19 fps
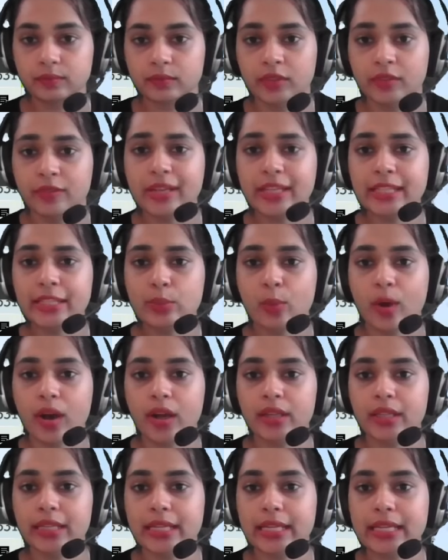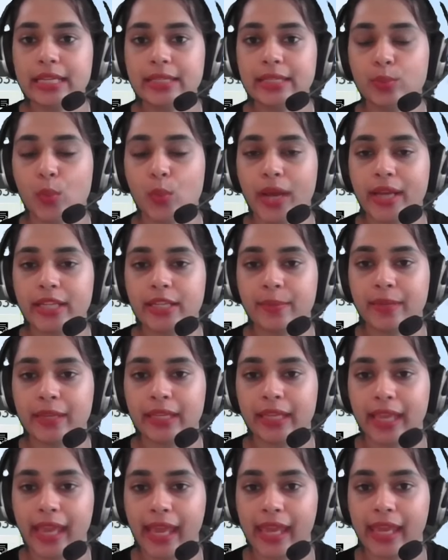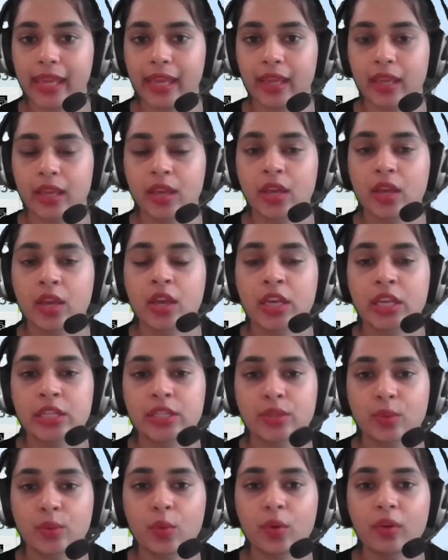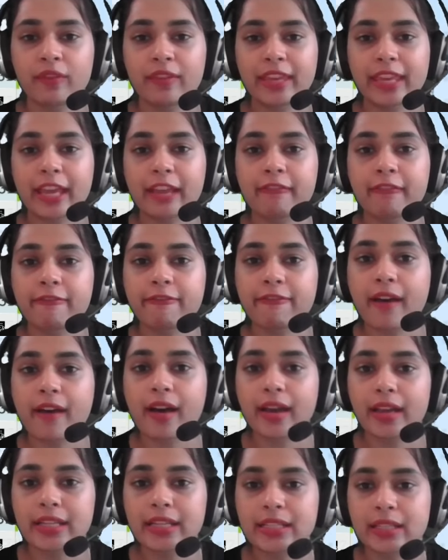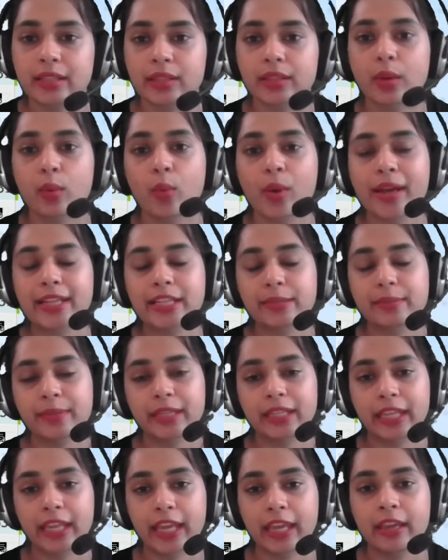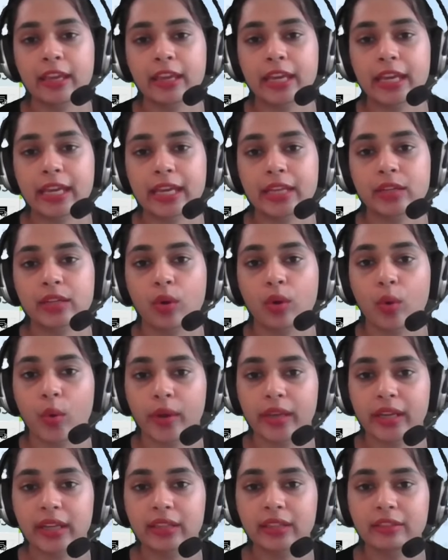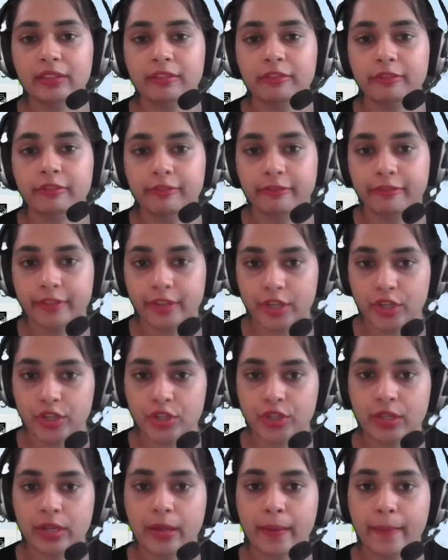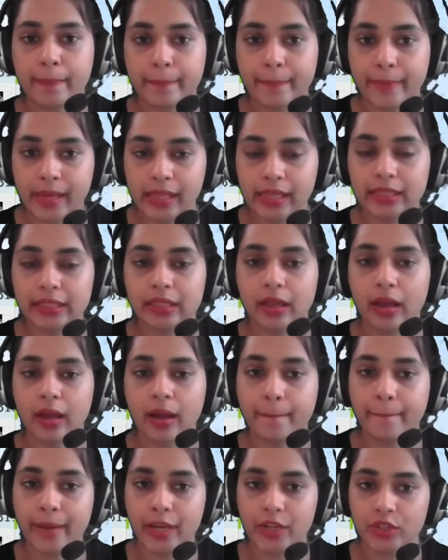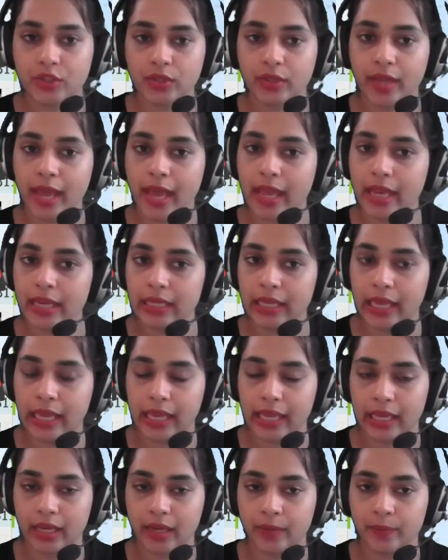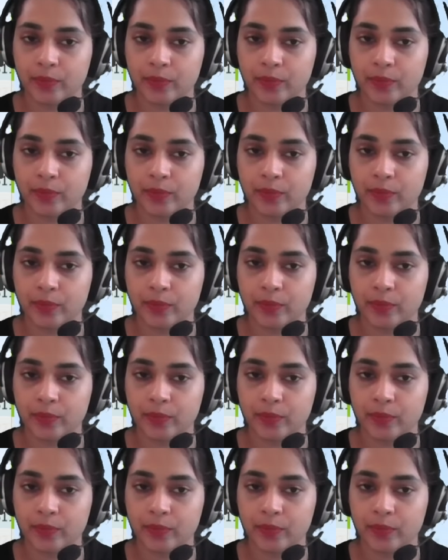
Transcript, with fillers: first one is vitamin A. So we can find the vitamin A in oil, fish, milk, butter and egg.